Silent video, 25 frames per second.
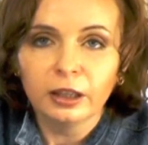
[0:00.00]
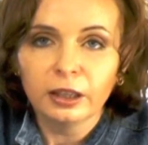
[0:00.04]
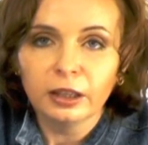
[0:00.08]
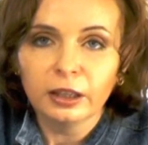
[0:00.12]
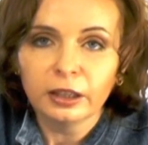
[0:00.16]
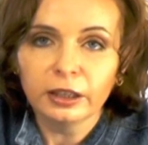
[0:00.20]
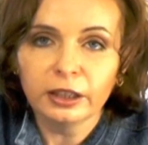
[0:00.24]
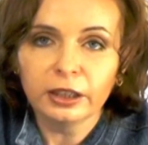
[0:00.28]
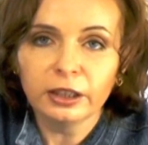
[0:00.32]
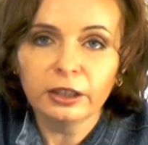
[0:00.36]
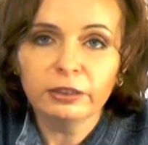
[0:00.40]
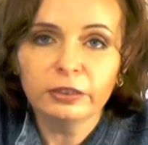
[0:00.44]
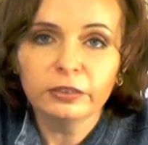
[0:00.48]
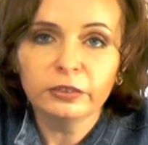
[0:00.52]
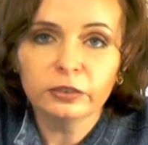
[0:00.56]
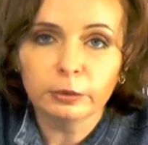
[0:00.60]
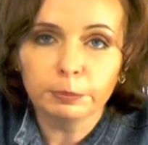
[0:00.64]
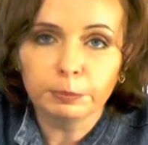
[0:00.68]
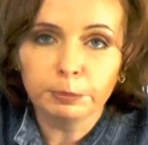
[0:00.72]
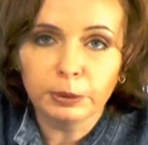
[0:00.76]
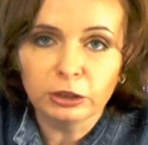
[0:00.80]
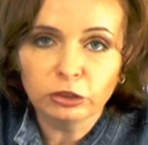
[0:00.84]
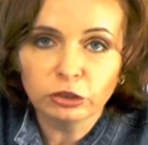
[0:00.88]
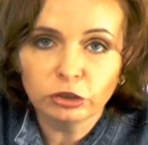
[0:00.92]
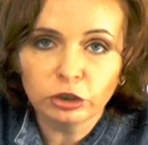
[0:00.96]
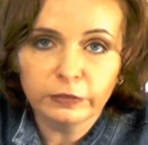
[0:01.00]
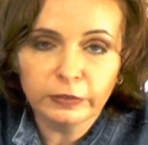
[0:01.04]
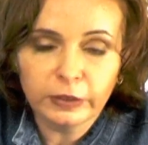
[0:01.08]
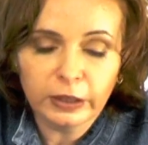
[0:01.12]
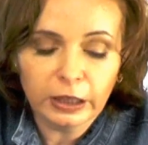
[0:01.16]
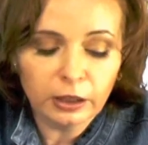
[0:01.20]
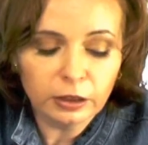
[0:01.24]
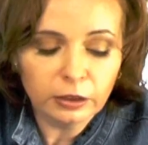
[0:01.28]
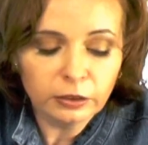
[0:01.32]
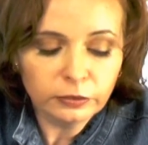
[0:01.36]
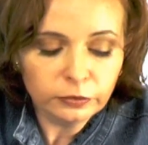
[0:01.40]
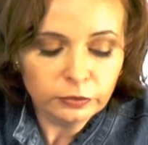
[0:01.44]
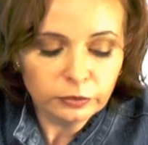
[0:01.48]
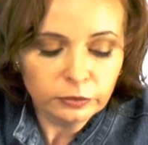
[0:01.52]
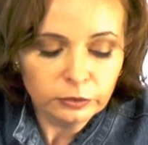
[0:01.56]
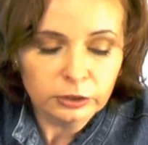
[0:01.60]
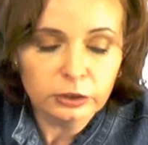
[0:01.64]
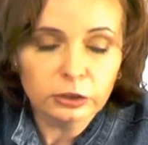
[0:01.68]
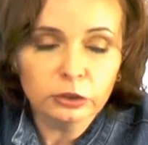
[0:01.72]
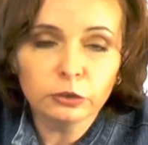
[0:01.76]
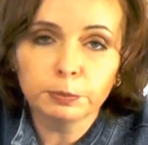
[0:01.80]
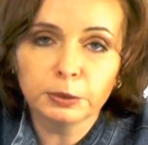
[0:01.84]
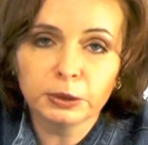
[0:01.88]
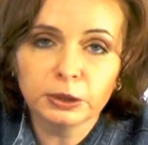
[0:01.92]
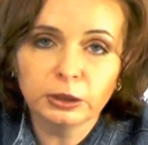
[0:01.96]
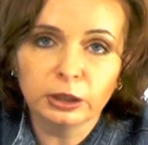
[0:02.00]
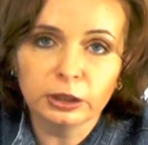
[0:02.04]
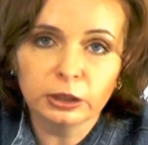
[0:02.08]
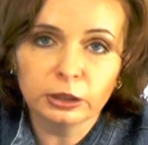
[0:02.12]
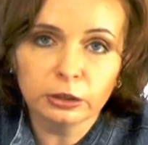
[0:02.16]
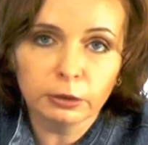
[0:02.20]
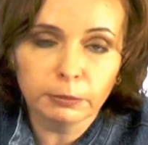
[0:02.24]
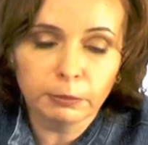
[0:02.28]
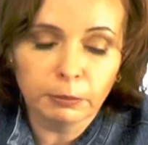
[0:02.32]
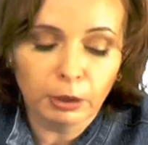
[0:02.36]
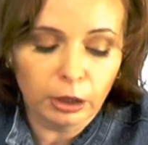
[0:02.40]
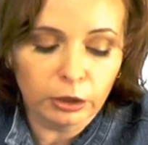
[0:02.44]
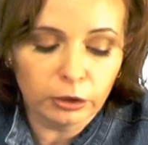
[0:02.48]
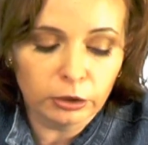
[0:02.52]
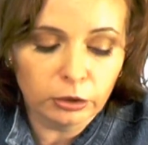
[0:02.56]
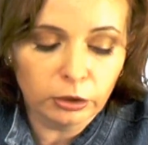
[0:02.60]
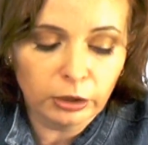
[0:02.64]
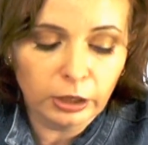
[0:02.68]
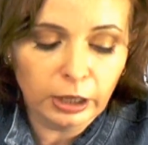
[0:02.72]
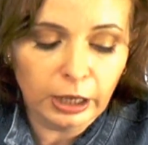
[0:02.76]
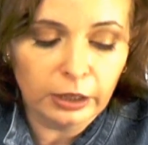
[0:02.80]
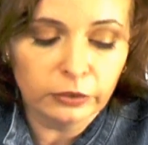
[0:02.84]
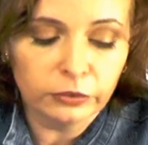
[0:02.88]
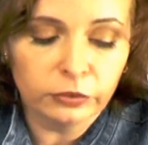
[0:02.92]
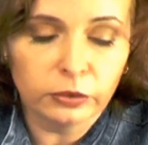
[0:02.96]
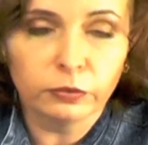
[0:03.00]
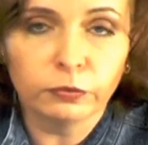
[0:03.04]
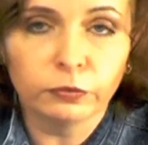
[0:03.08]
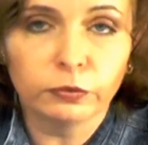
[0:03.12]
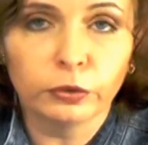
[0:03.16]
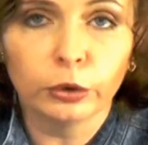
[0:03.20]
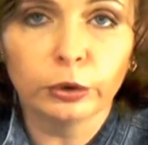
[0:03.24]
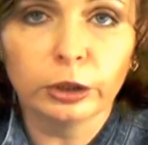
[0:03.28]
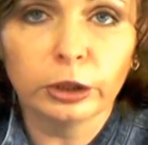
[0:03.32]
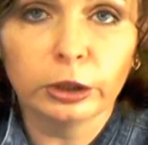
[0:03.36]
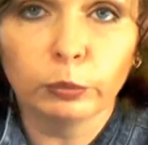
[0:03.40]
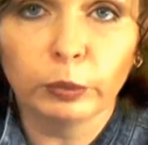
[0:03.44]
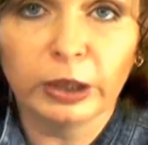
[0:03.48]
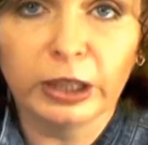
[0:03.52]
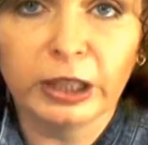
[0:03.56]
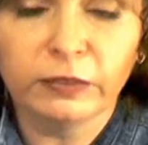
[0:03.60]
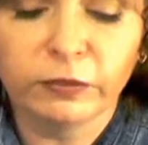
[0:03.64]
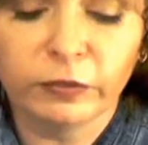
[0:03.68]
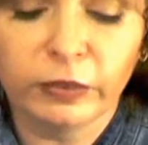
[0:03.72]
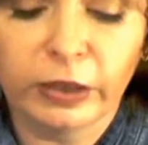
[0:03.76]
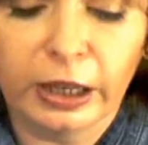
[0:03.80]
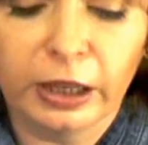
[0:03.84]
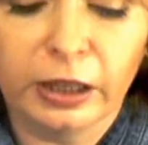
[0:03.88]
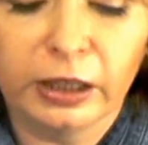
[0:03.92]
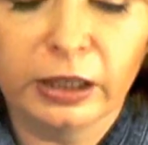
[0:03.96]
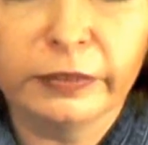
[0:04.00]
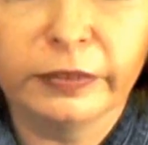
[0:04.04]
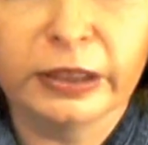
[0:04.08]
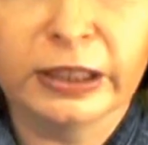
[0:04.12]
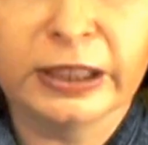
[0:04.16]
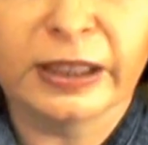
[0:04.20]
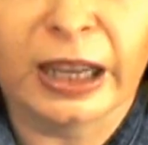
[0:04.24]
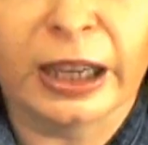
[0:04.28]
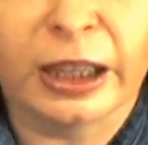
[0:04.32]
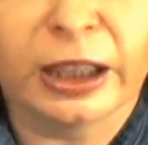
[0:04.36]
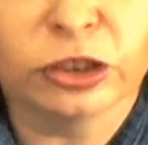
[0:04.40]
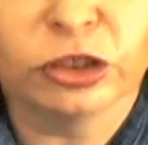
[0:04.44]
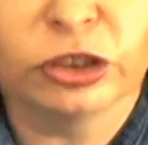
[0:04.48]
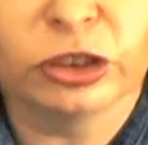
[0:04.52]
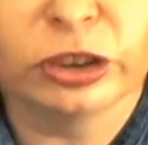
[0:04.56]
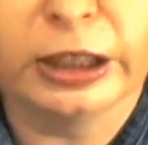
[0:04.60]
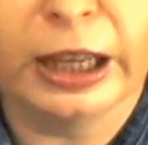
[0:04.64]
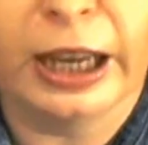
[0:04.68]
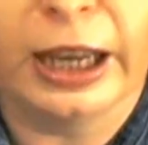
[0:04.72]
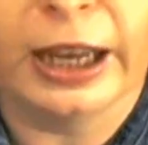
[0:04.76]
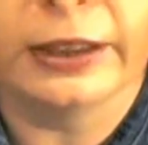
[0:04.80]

Here is the pressure valve. This particular model has a floated weight valve. It actually